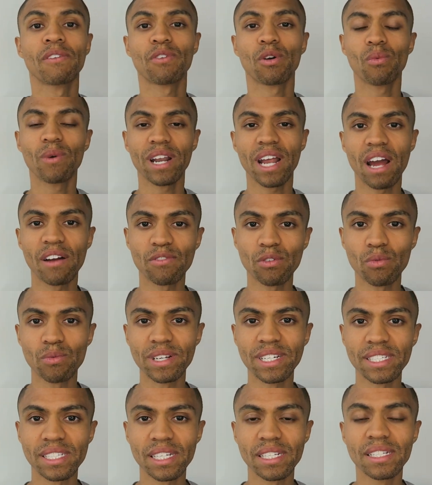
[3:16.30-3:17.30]
For whatever
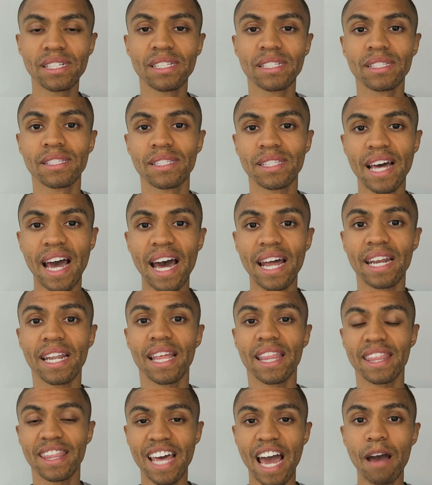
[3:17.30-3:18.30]
reason
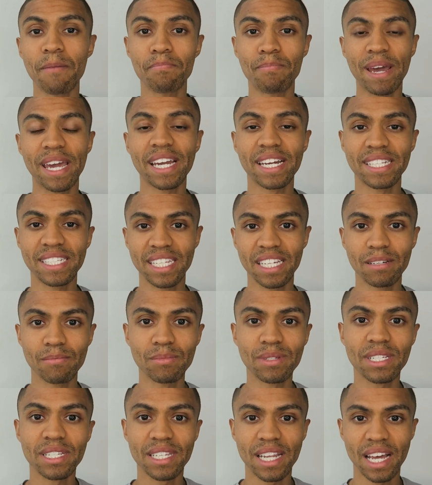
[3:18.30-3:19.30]
that that bank
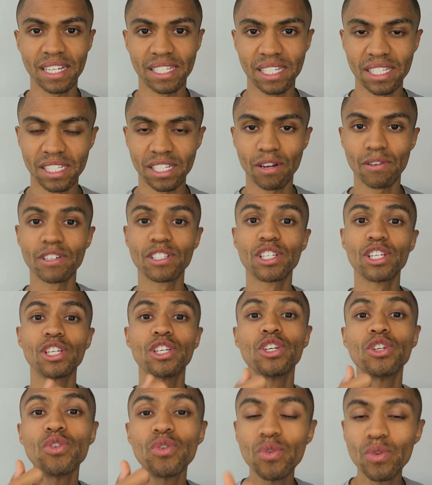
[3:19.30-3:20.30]
deems necessary to
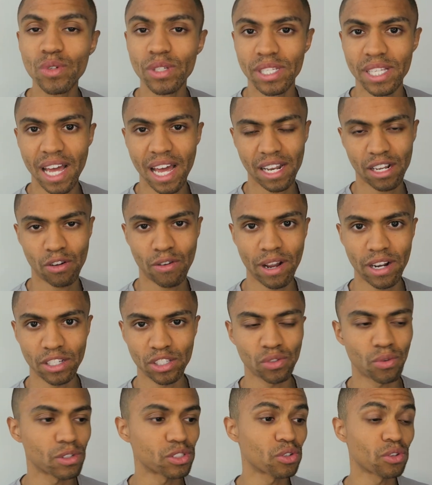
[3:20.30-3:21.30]
use that credit score.